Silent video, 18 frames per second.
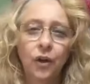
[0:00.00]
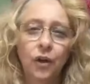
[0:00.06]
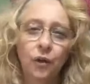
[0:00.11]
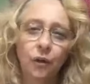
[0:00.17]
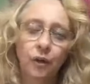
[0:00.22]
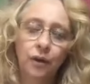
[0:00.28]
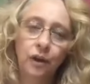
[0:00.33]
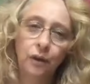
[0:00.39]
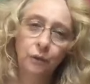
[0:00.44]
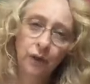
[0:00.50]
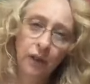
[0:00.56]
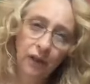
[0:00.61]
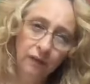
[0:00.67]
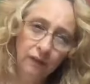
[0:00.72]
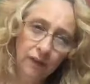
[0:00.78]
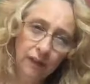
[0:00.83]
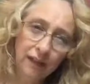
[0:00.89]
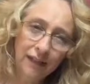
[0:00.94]
or they're really
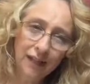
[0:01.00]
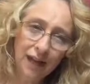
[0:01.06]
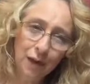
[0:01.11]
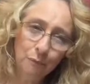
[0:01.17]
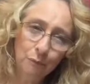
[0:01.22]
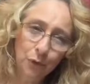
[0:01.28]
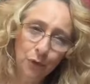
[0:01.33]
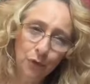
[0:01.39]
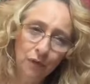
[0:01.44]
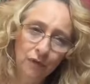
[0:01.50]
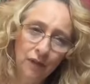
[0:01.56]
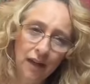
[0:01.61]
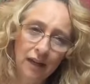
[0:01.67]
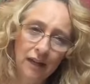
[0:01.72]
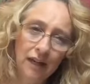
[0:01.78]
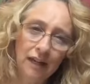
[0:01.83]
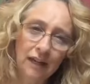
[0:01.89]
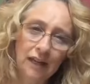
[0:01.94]
feeling not
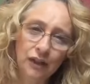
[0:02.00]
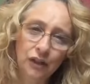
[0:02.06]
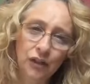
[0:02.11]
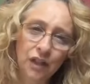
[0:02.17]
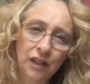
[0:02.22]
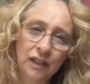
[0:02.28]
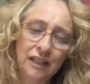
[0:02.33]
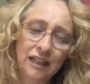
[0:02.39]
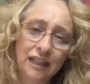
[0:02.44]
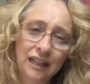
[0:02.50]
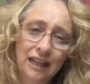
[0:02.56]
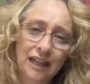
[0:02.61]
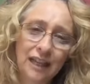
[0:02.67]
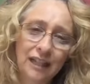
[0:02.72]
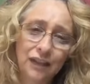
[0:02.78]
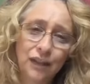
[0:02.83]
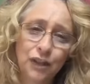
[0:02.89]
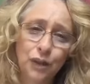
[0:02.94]
motivated. And just
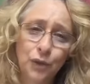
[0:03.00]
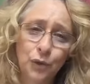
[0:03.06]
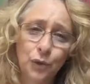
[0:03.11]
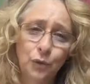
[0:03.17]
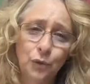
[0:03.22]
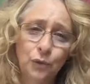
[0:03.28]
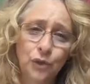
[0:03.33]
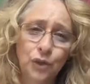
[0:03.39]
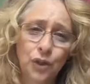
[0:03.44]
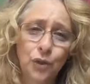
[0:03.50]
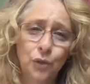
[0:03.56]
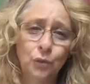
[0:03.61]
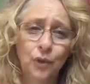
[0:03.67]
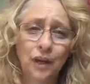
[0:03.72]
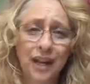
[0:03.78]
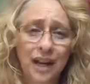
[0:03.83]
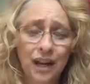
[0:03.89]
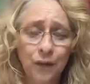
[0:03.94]
again, to, to
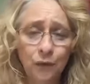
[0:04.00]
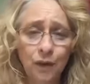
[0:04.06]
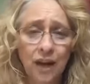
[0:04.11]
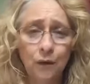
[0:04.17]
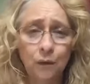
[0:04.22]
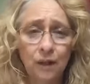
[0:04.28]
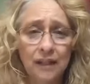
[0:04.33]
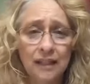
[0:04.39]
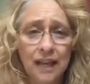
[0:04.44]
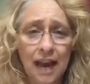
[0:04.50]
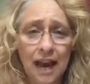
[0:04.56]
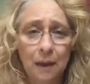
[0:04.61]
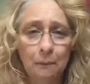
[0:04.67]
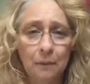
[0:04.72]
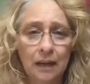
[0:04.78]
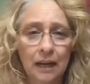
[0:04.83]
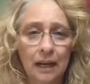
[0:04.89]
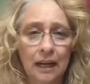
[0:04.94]
reiterate what's
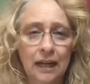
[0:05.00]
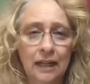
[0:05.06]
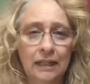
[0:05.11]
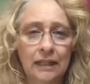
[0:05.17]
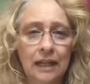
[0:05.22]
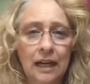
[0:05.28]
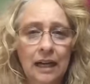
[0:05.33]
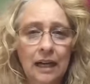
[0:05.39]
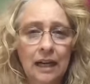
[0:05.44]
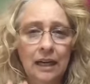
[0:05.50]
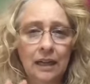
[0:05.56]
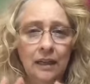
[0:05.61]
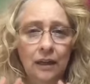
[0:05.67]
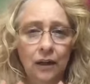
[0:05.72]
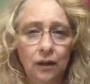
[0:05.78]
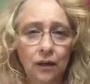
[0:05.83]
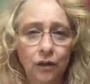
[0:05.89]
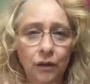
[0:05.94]
happening is the
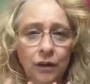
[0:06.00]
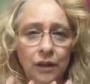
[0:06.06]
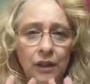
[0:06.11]
universe